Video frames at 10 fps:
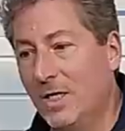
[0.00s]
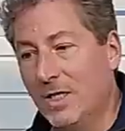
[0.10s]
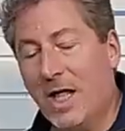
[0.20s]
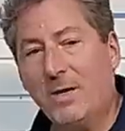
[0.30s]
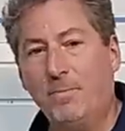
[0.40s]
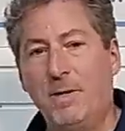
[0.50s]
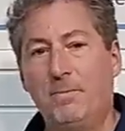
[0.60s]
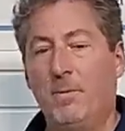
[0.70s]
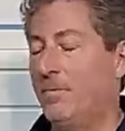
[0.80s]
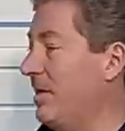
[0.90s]
a lot of
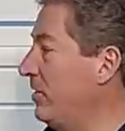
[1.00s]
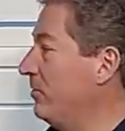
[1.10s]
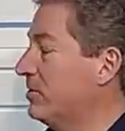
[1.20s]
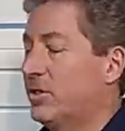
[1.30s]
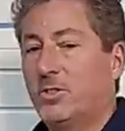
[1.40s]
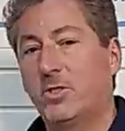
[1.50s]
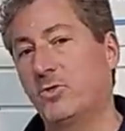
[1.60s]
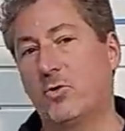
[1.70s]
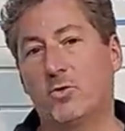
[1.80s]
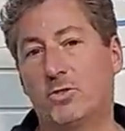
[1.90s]
people may use this to
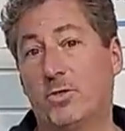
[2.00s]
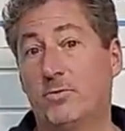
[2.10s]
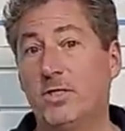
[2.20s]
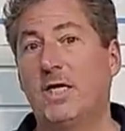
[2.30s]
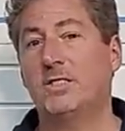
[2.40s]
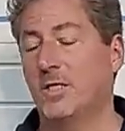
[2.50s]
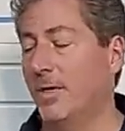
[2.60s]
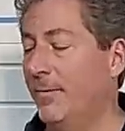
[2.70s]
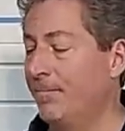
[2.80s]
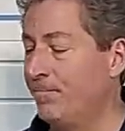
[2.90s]
charge their Tesla.